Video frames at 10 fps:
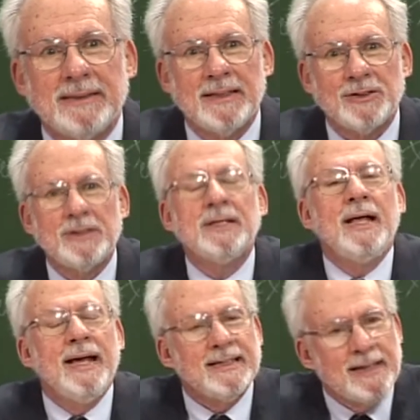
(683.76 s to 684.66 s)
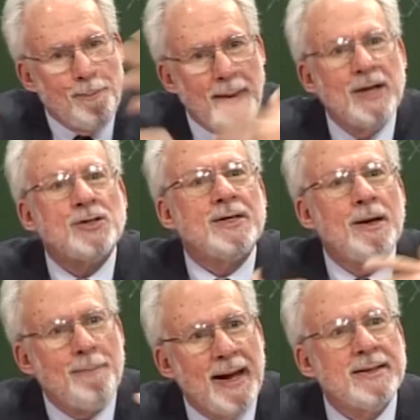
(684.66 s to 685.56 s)
and sisters, is a major
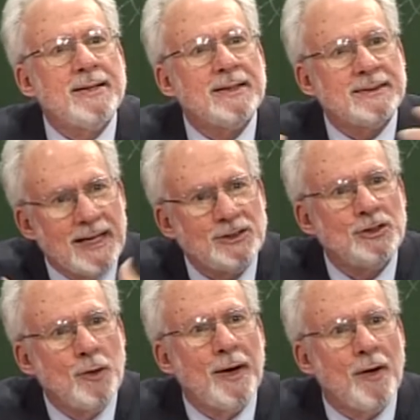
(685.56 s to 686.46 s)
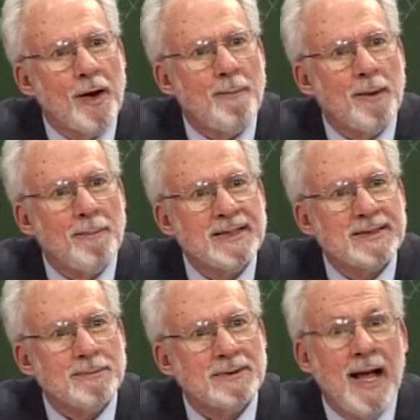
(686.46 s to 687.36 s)
debate and discussion going on among
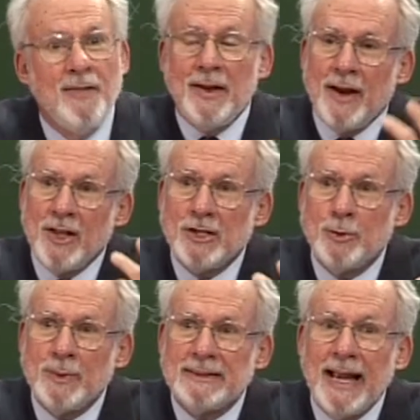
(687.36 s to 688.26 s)
Muslims. Then others would